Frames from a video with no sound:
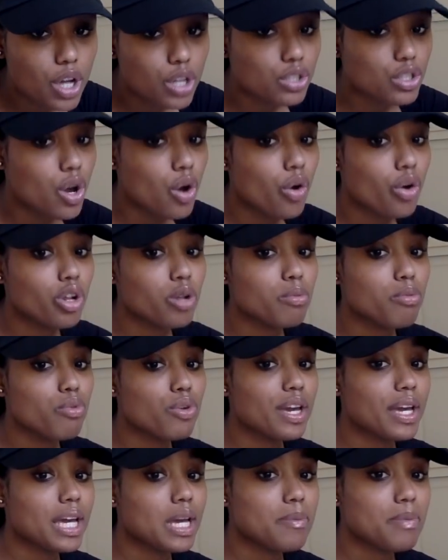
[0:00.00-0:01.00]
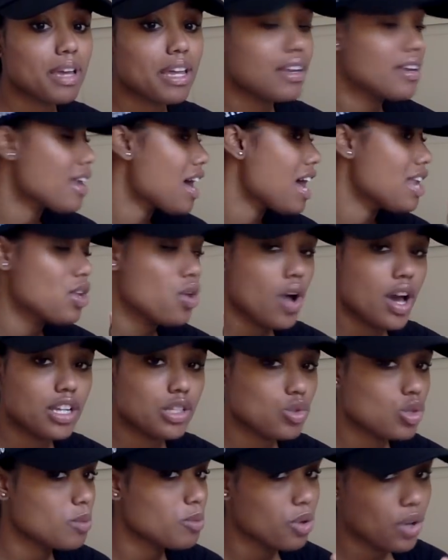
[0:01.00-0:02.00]
Don't go to boot camp and not know how to
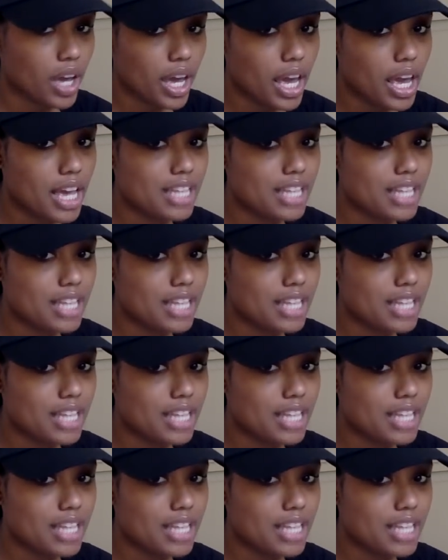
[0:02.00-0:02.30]
swim, okay?